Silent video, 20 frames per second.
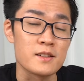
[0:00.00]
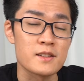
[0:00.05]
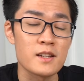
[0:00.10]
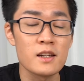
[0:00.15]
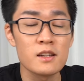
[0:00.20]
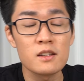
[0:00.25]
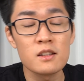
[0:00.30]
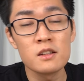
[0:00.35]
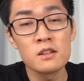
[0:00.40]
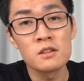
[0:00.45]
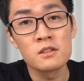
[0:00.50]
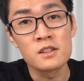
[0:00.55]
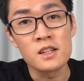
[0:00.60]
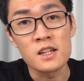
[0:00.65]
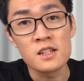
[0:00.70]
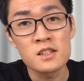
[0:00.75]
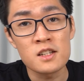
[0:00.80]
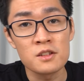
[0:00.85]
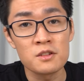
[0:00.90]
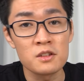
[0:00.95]

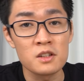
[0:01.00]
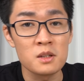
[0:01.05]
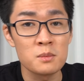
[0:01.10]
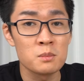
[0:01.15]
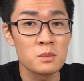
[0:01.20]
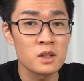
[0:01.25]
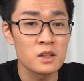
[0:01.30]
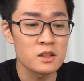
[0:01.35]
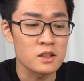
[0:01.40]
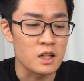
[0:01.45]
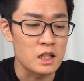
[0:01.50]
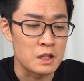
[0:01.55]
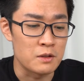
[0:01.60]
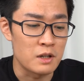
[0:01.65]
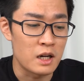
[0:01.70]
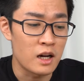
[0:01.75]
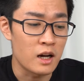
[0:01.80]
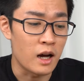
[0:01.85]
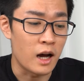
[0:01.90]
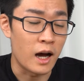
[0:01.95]
Recently, power
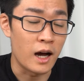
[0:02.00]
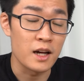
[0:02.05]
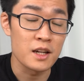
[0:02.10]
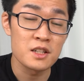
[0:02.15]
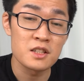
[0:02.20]
semiconductors called